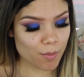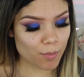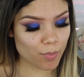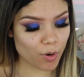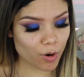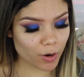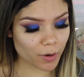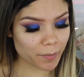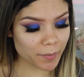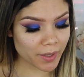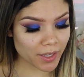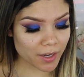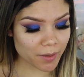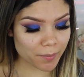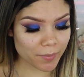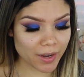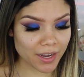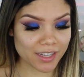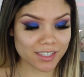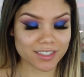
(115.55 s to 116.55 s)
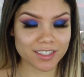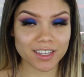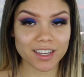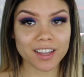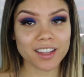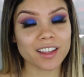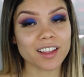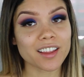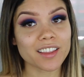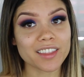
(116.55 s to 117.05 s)
pore
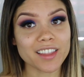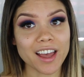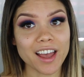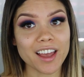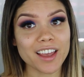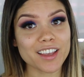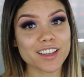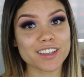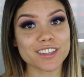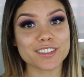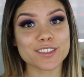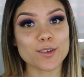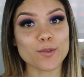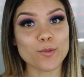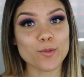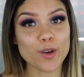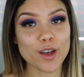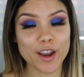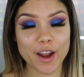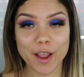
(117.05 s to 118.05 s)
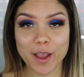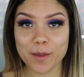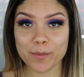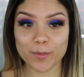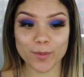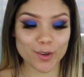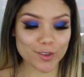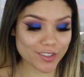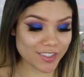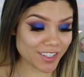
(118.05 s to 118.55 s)
minimizing, that is what I am
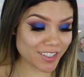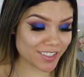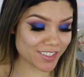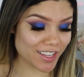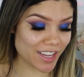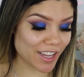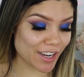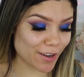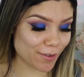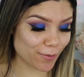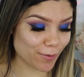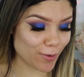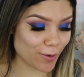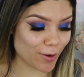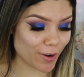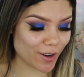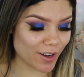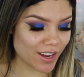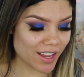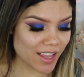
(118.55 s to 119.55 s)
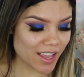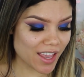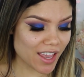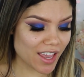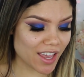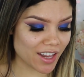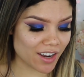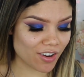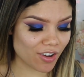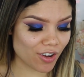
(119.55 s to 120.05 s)
most excited for,
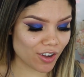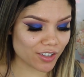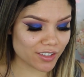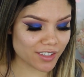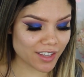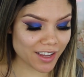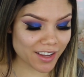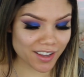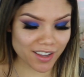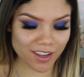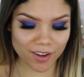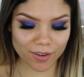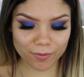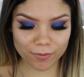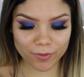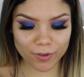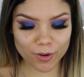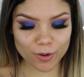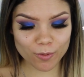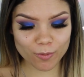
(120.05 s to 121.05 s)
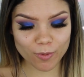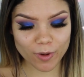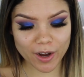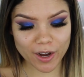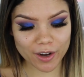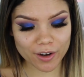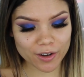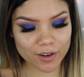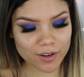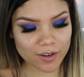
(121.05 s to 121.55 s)
and all-day comfort
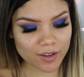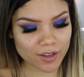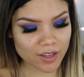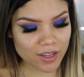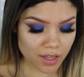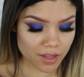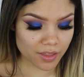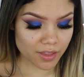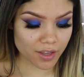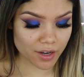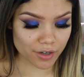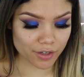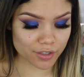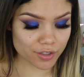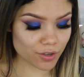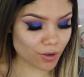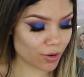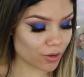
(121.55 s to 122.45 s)
wear. There's